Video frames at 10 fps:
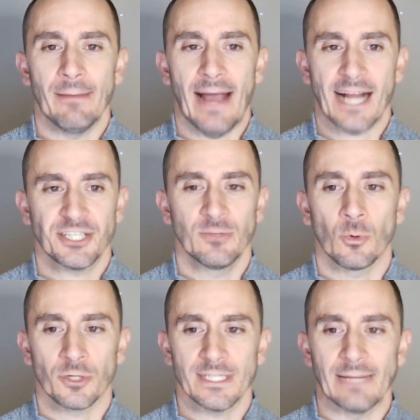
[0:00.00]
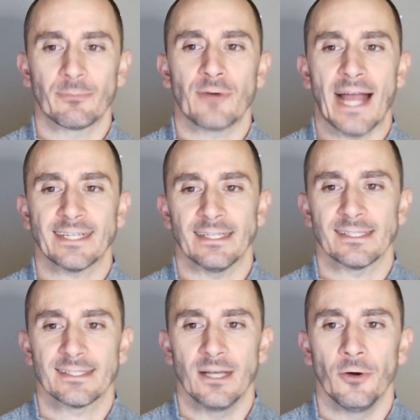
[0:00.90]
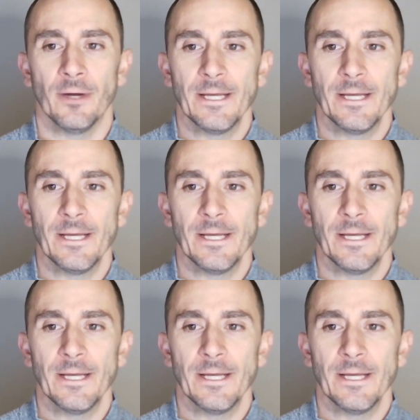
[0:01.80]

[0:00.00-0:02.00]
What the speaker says: actually works in practice. So